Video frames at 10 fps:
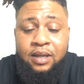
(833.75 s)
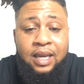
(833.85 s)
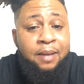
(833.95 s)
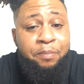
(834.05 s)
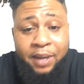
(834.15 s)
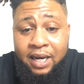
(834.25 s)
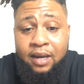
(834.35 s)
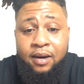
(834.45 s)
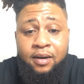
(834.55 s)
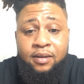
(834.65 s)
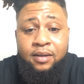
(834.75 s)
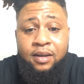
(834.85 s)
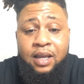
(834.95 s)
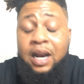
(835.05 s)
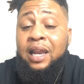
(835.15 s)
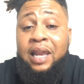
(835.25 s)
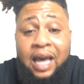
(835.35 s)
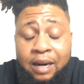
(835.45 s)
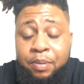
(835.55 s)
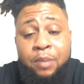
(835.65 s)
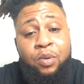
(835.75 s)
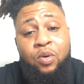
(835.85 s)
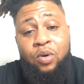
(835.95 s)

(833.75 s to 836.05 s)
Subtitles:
It's been here. Now, a lot of people are